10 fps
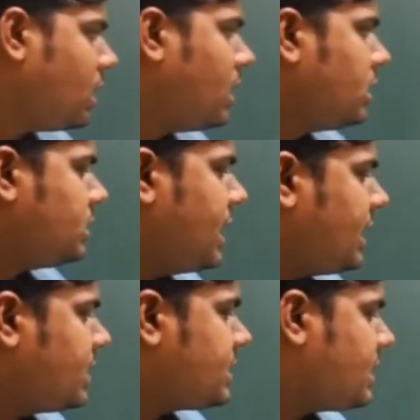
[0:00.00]

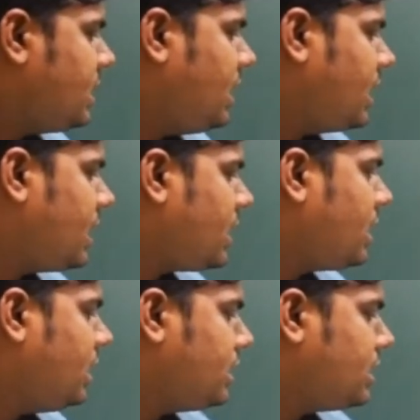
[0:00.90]
Then here
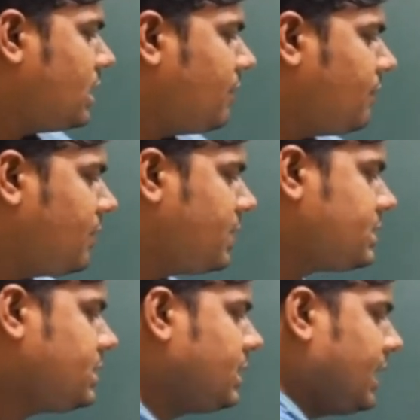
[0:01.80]
in the first
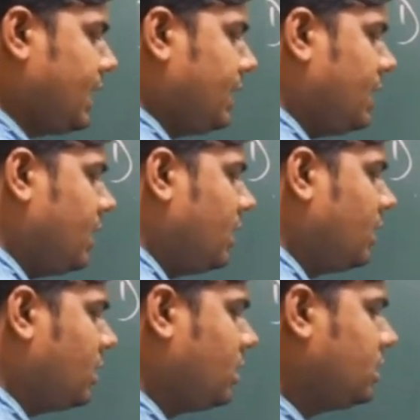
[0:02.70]
triangle
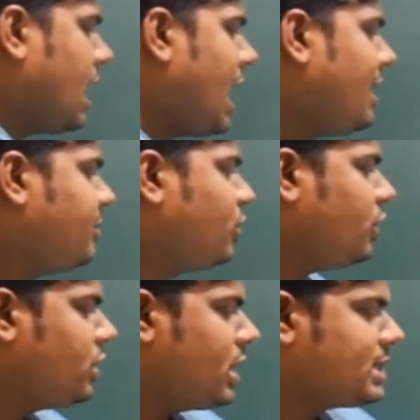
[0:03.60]
the
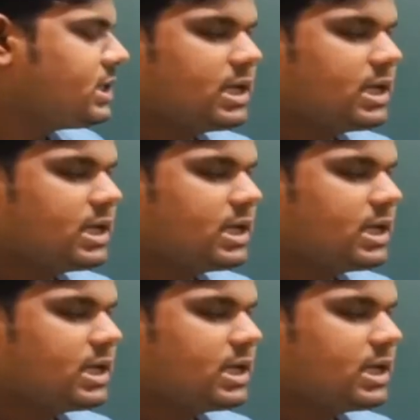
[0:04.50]
hypotenuse is